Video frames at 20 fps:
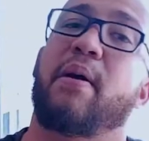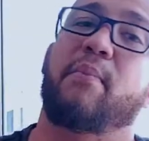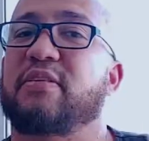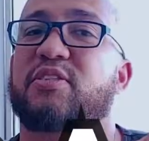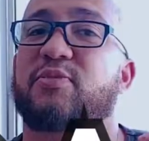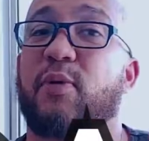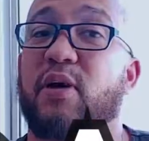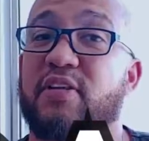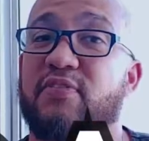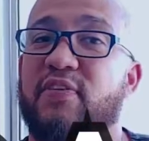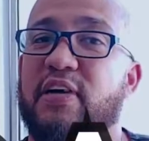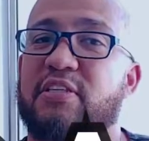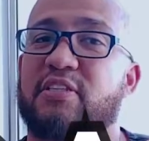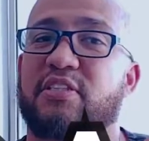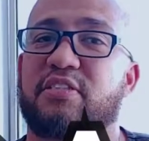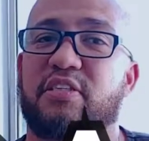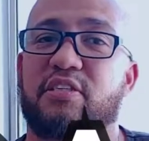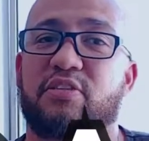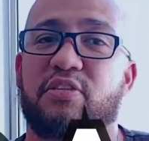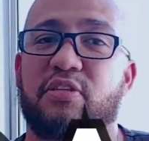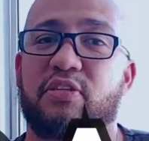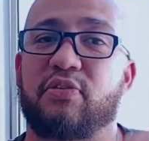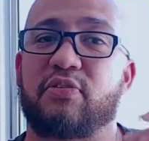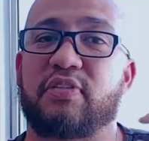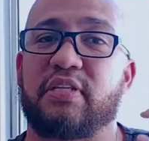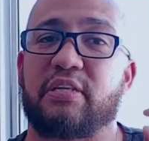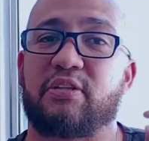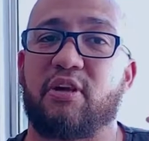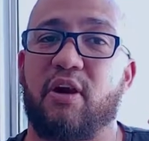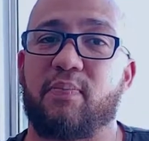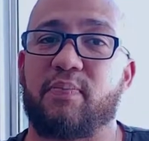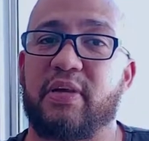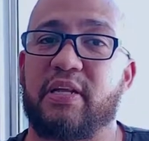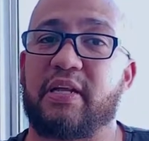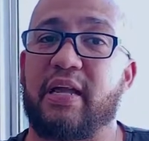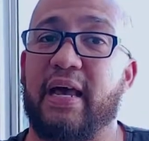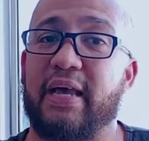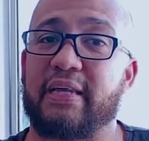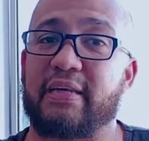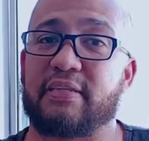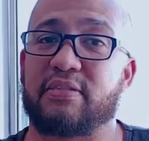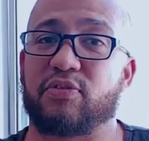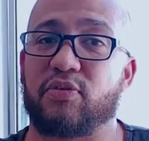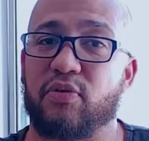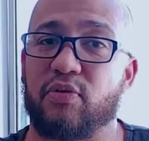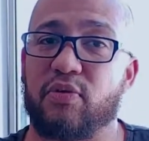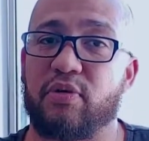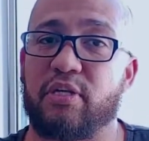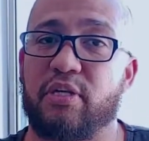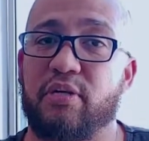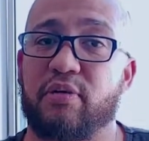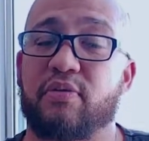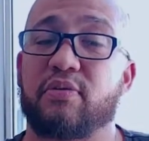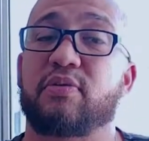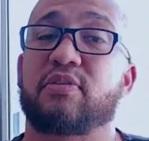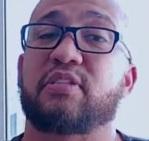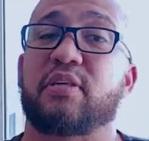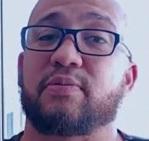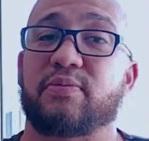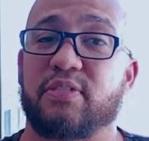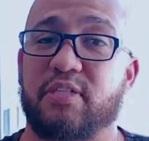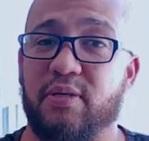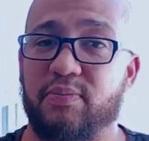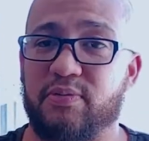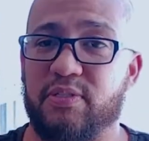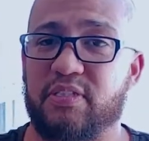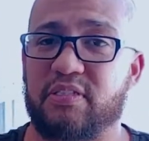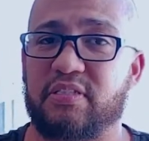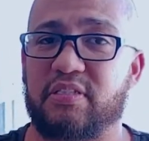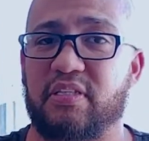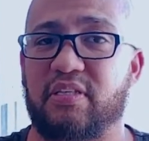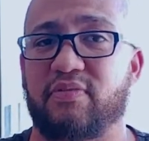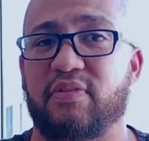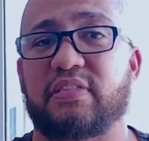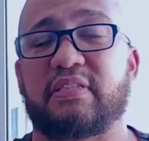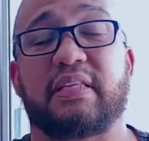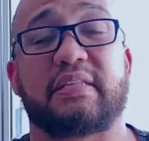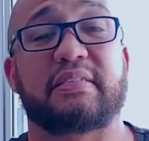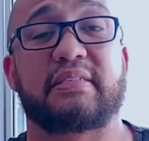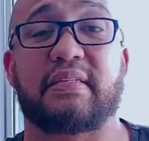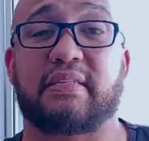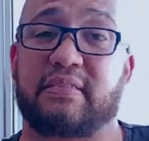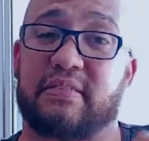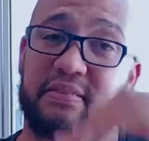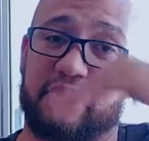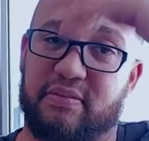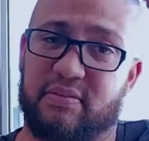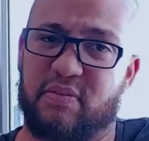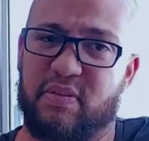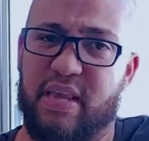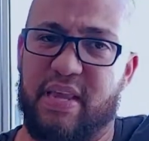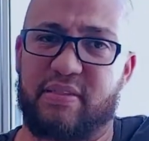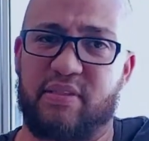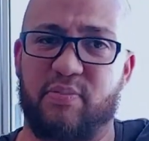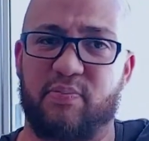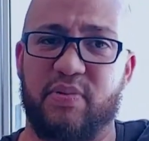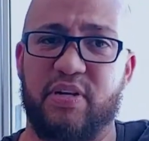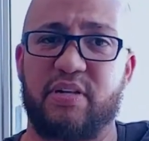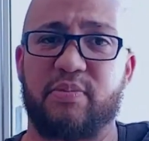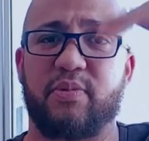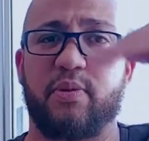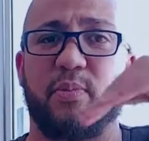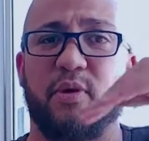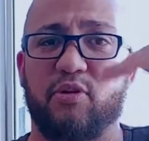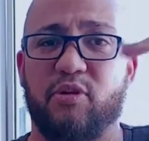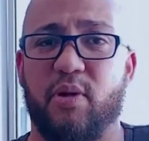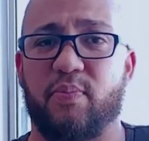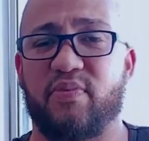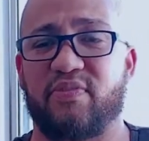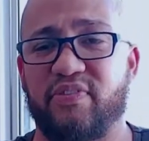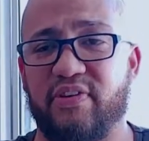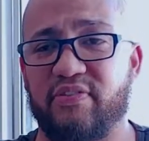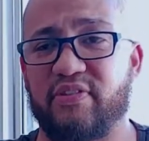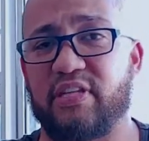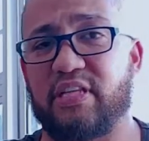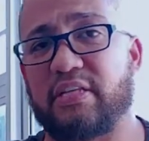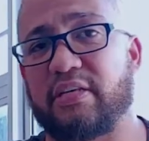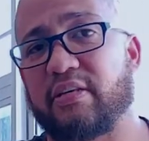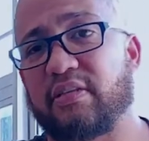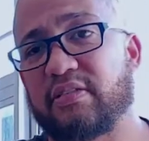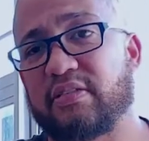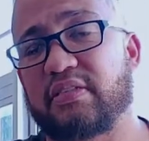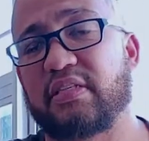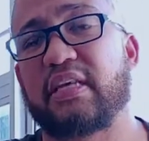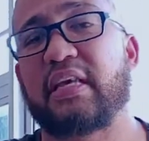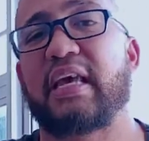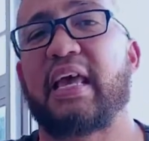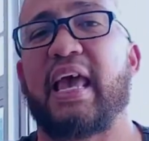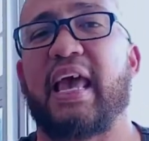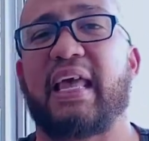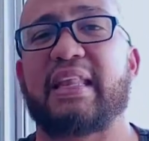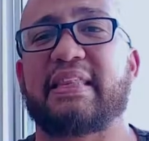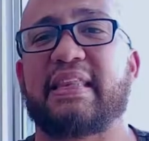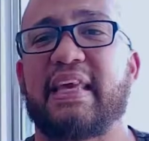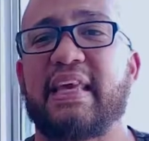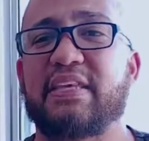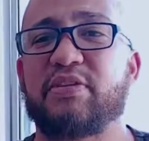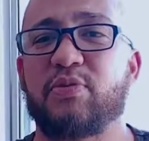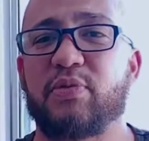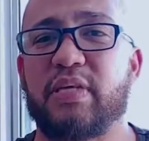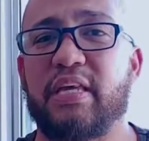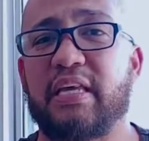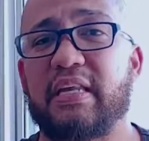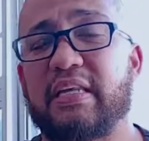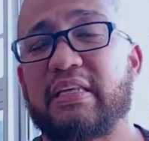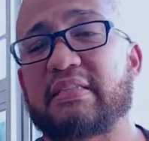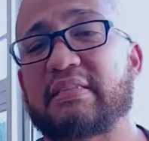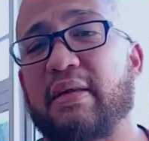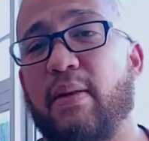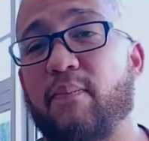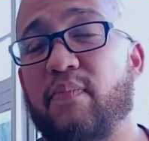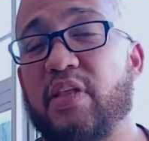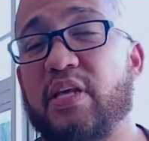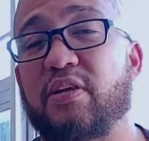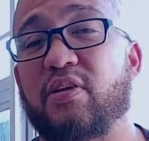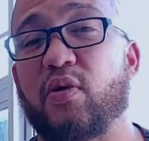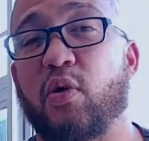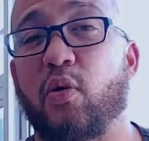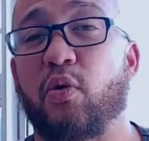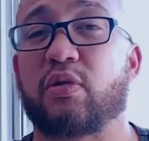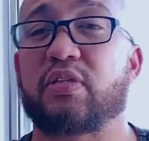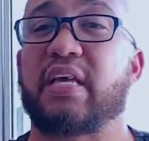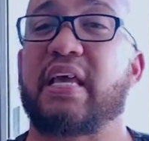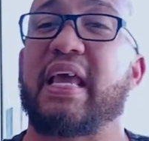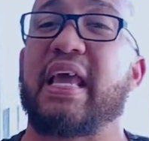Spotify just introduced their top-end highest audio subscription service that sits at the premium on top of everything else. And there you're getting something called